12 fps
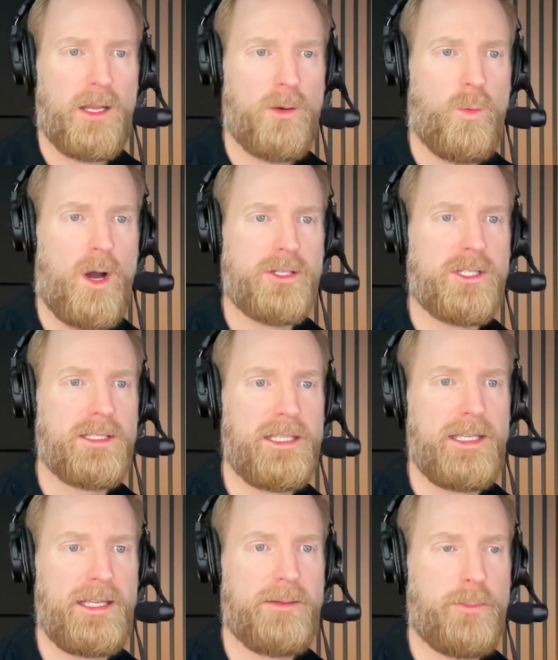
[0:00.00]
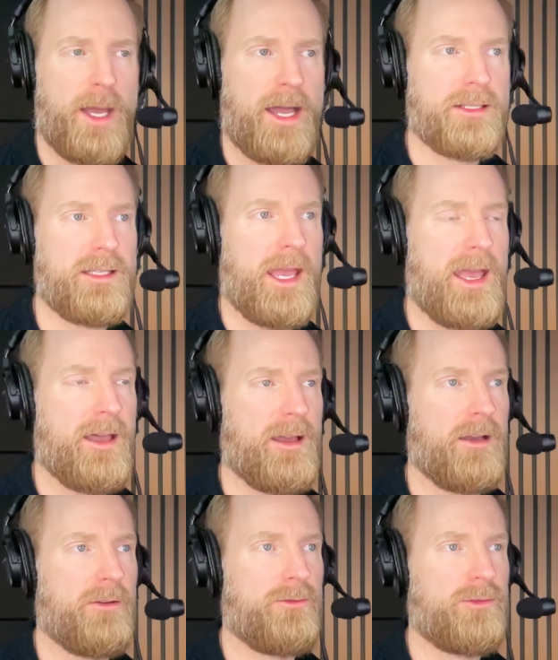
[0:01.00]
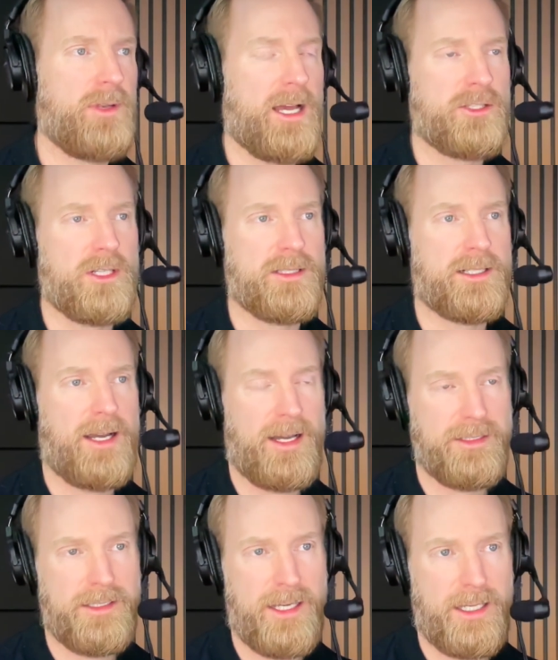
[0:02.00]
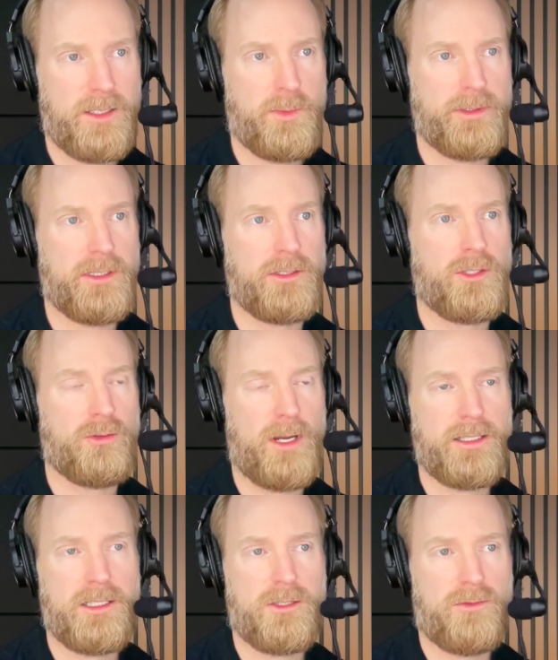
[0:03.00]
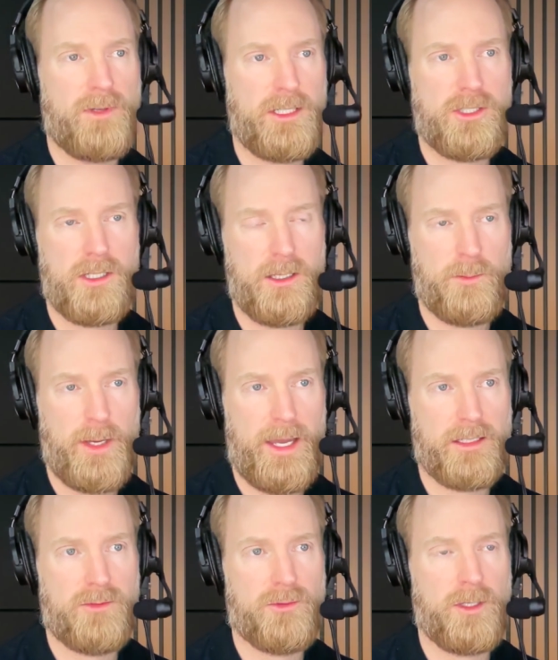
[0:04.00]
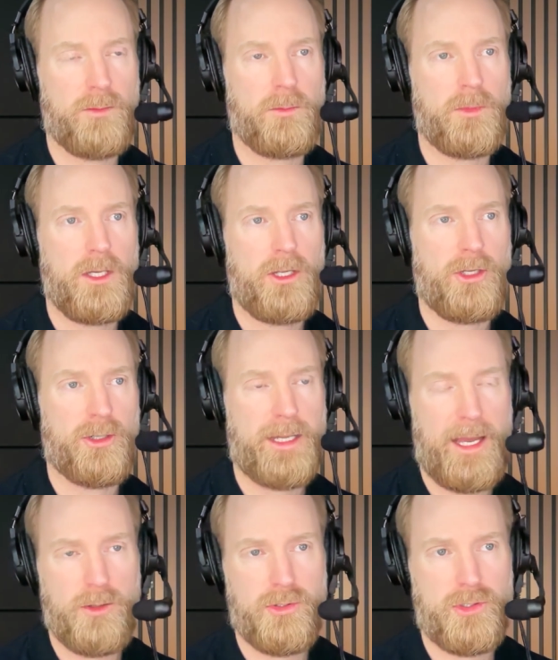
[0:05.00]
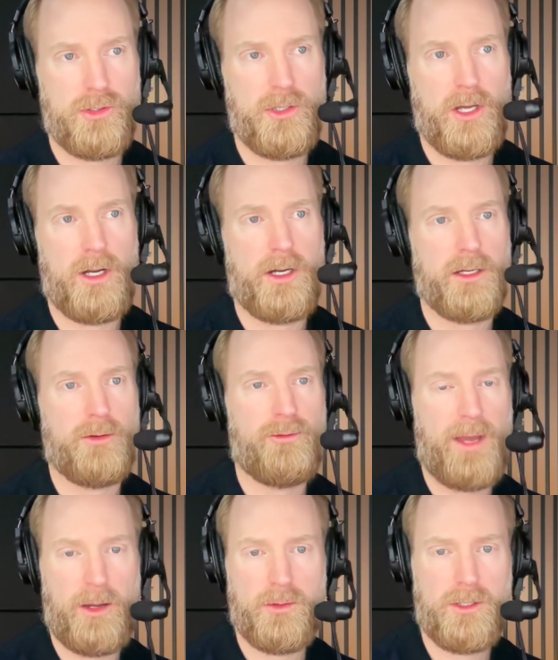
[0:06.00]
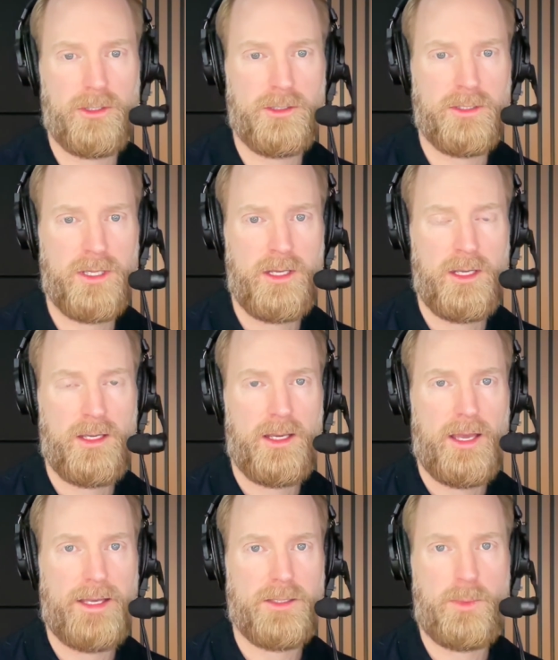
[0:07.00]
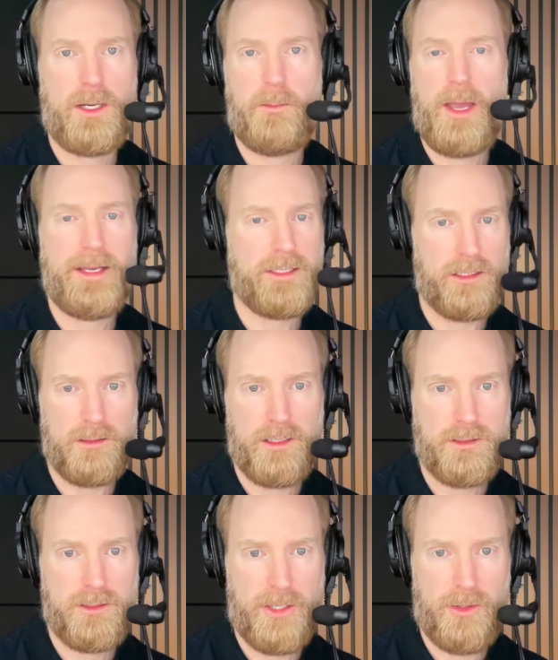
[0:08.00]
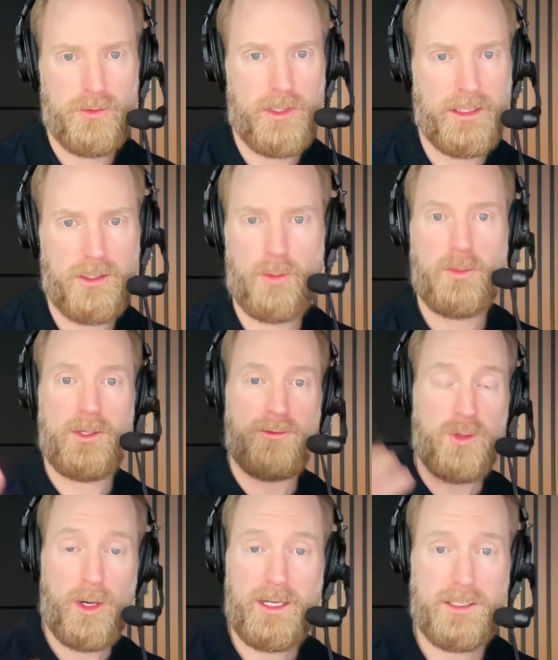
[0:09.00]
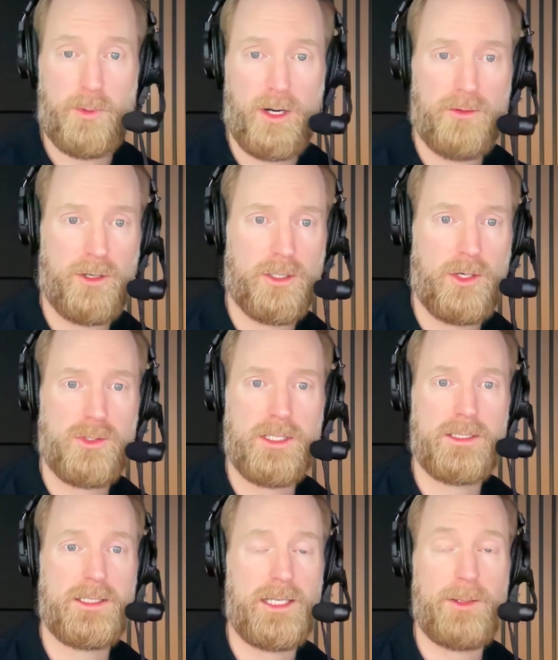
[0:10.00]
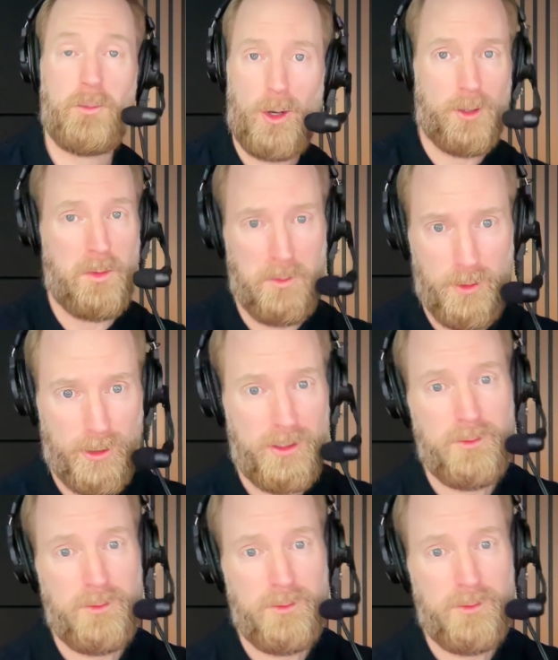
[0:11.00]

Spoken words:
And watching the impact of not just content, but the direct intervention impact from your counsel on founders has been amazing. And so, like, you've joined as a part of our coaching team. Welcome aboard.